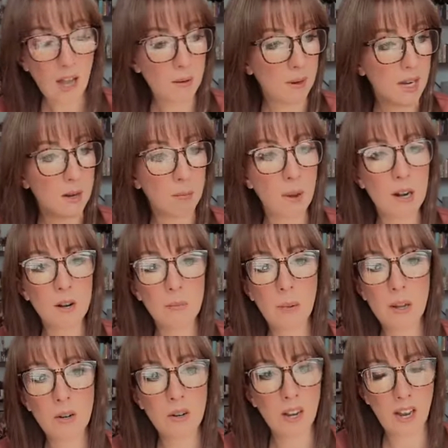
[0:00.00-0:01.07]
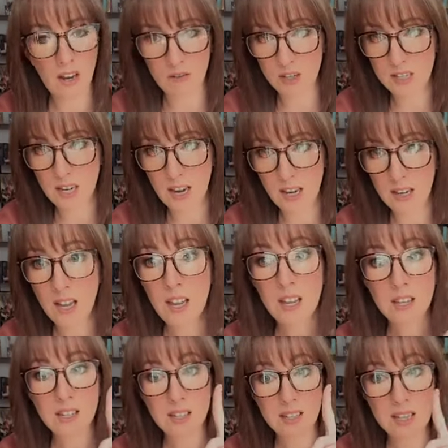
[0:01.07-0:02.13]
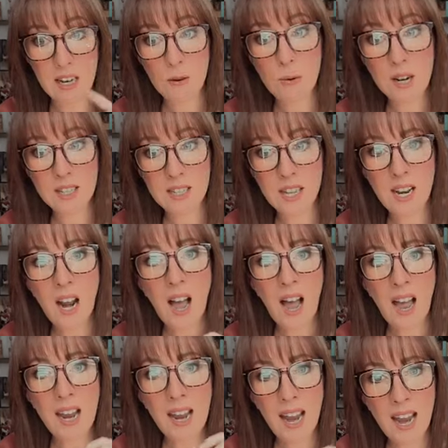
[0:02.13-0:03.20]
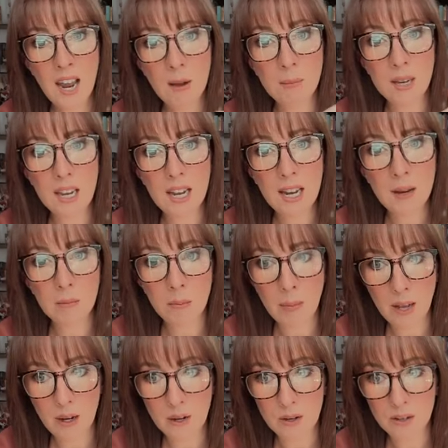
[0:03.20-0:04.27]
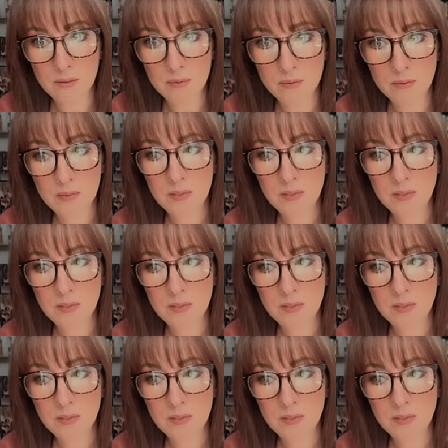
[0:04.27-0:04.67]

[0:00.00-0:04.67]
I'm getting better and better every day. See what I said? I am getting better.